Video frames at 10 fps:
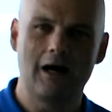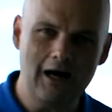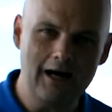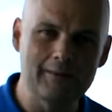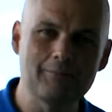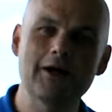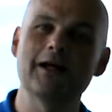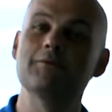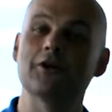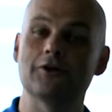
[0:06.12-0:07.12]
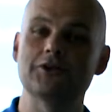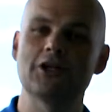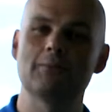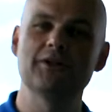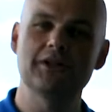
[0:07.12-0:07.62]
Hi, my name's Orin
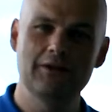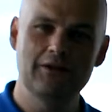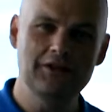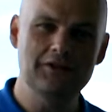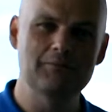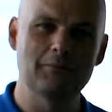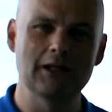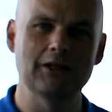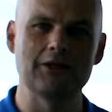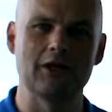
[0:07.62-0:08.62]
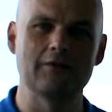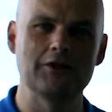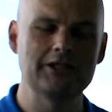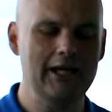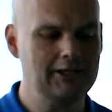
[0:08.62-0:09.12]
Thomas and this is my
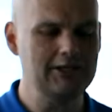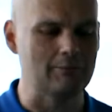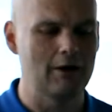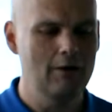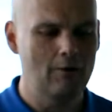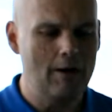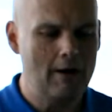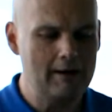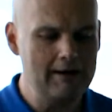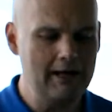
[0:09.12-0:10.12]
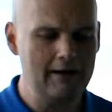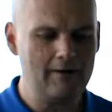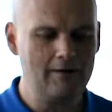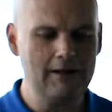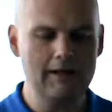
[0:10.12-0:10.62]
Lenovo Tech Tip.
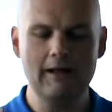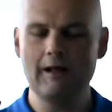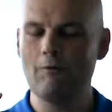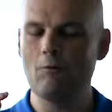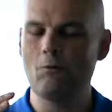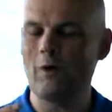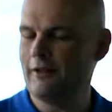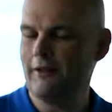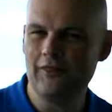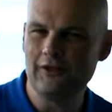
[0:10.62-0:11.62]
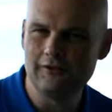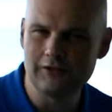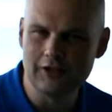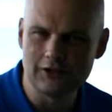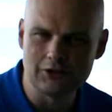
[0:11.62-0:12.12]
Now, one of the things
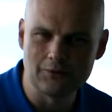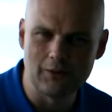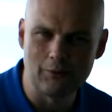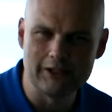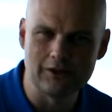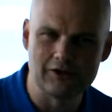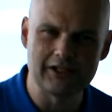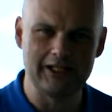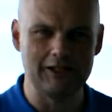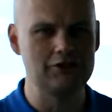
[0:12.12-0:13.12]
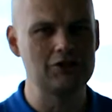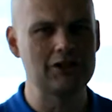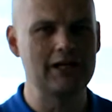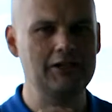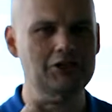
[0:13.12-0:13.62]
that you can do with Windows 10 is you
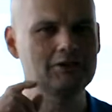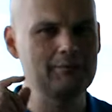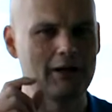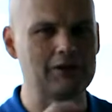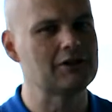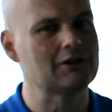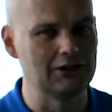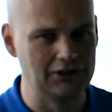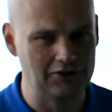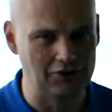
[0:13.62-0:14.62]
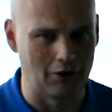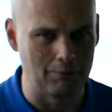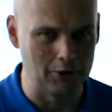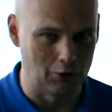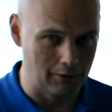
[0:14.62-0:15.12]
can actually basically
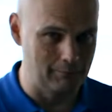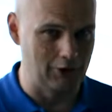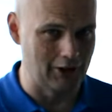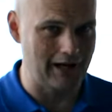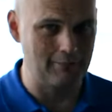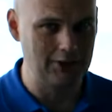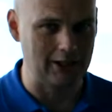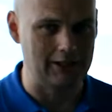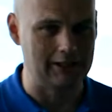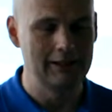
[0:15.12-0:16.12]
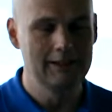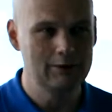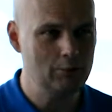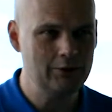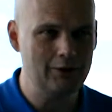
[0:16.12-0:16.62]
stop your computer updating.
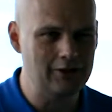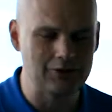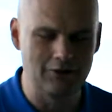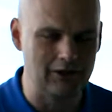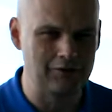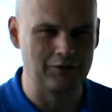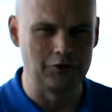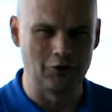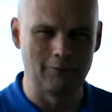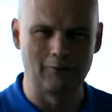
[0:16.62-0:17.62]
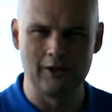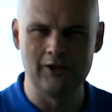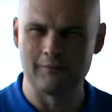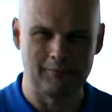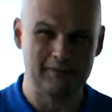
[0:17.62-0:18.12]
You wouldn't want to do this for normal
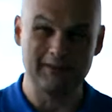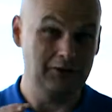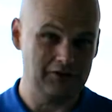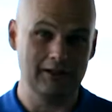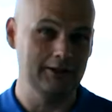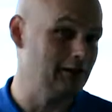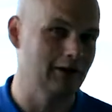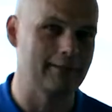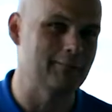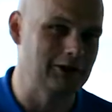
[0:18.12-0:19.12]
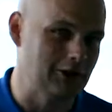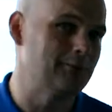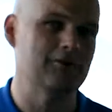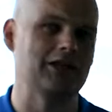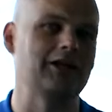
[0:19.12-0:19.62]
reasons, but let's say you're like me and you're
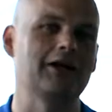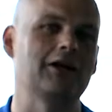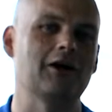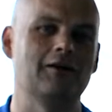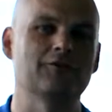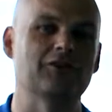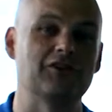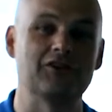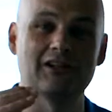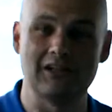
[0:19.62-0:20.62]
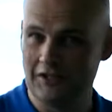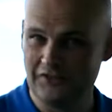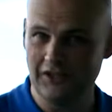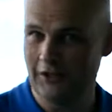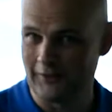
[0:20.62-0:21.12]
presenting at a conference and the
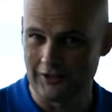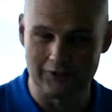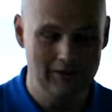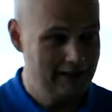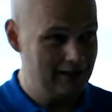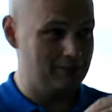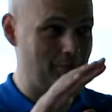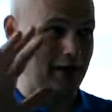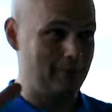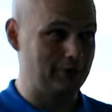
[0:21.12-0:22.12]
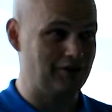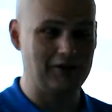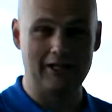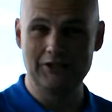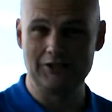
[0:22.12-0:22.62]
last thing you want to do is be up in
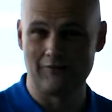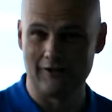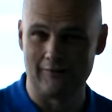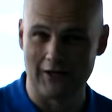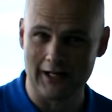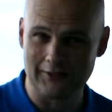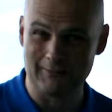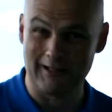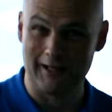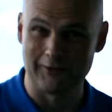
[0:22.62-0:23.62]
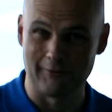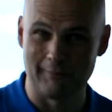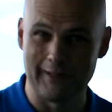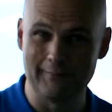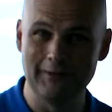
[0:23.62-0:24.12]
stage in front of a couple
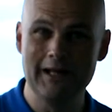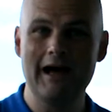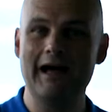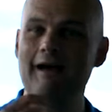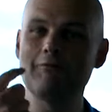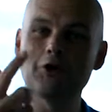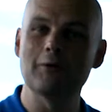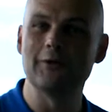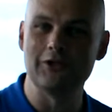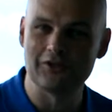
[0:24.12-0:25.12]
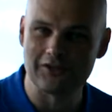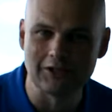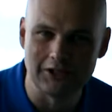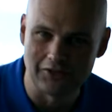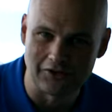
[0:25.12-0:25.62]
hundred people and have your computer
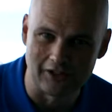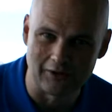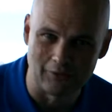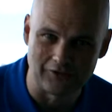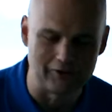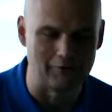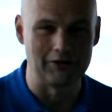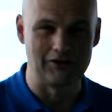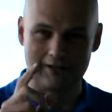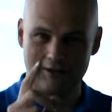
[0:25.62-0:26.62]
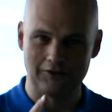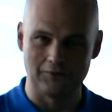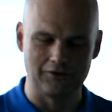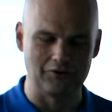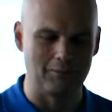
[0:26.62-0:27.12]
suddenly decide it wants to restart because
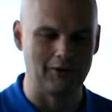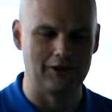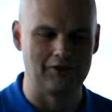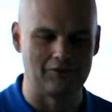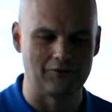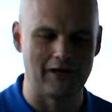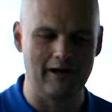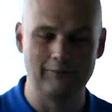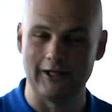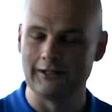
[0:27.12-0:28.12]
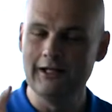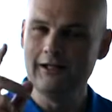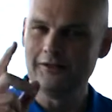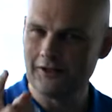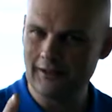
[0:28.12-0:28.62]
it wants to apply a software update.
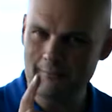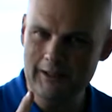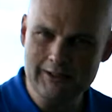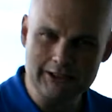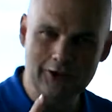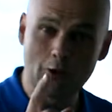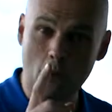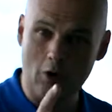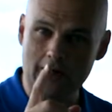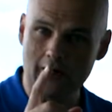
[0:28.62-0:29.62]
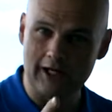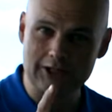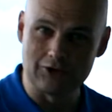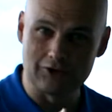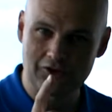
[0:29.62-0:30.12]
So let me show you what
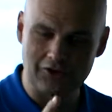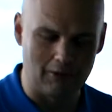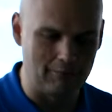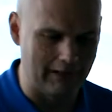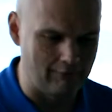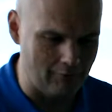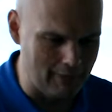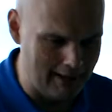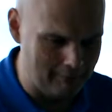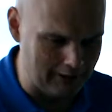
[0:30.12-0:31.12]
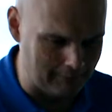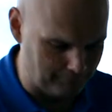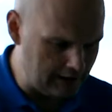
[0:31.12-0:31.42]
I do to stop that from happening.